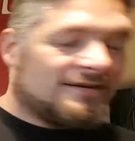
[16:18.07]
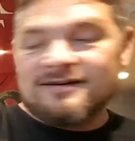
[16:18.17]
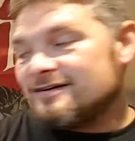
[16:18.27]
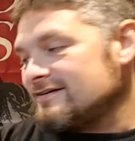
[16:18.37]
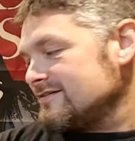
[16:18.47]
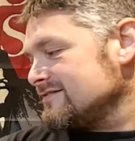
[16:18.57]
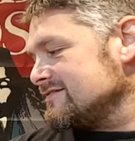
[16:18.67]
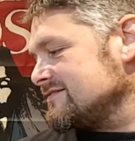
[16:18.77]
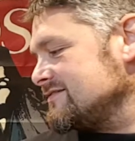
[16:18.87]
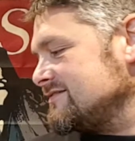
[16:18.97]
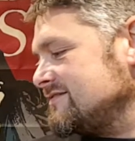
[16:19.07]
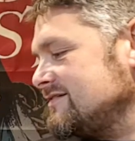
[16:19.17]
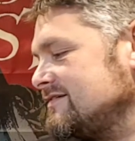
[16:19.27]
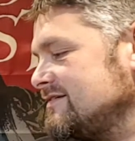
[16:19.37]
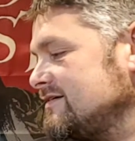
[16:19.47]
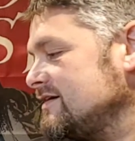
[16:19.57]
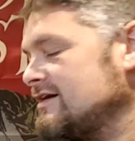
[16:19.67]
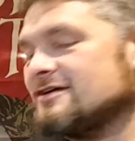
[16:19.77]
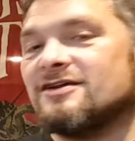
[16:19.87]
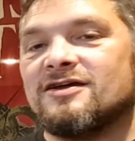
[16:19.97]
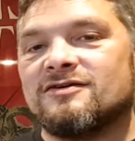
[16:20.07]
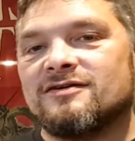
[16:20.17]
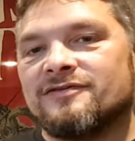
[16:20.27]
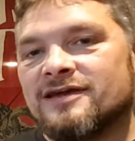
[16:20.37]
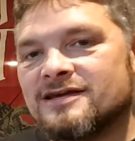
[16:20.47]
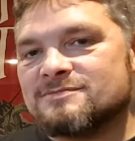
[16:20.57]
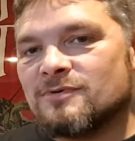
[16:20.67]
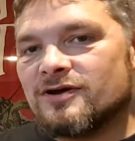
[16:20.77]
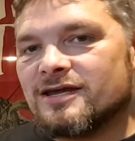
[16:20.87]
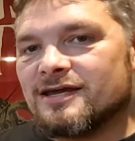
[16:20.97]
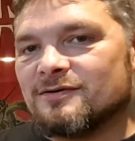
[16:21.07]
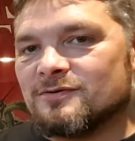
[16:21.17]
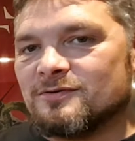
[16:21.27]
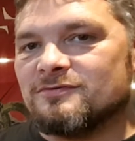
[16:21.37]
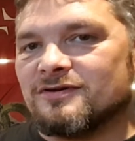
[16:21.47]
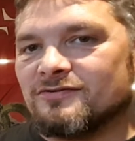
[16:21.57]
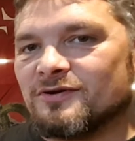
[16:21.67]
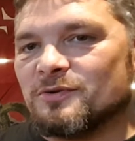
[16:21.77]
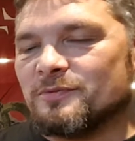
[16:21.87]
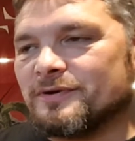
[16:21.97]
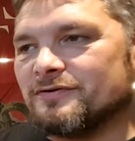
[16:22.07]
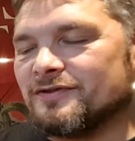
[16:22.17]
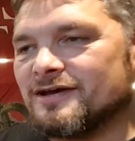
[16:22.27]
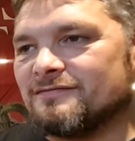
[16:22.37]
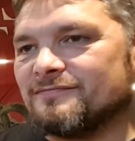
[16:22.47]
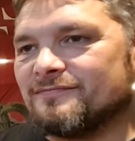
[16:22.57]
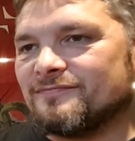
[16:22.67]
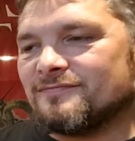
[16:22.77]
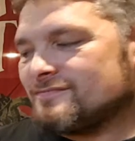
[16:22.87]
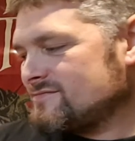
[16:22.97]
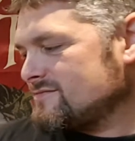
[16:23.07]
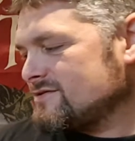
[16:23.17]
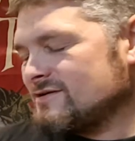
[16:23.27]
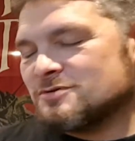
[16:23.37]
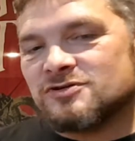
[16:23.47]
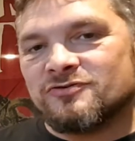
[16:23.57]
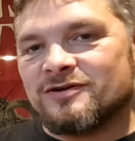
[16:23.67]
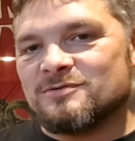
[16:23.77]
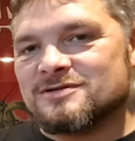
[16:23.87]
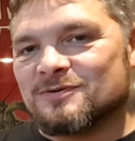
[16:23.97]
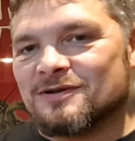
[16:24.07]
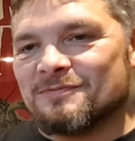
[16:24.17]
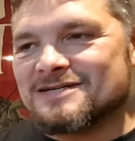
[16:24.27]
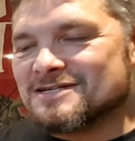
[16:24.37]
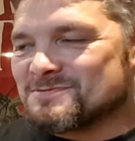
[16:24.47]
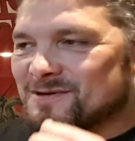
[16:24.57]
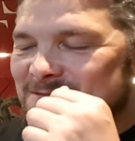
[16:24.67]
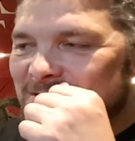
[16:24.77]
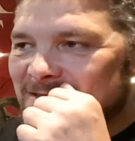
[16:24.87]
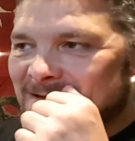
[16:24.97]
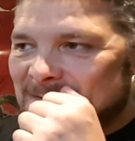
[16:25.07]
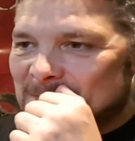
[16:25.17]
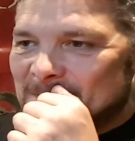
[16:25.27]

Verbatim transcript: oh, and I know, I think it's Mikey will agree with me on that sure he was the one that messaged me about that.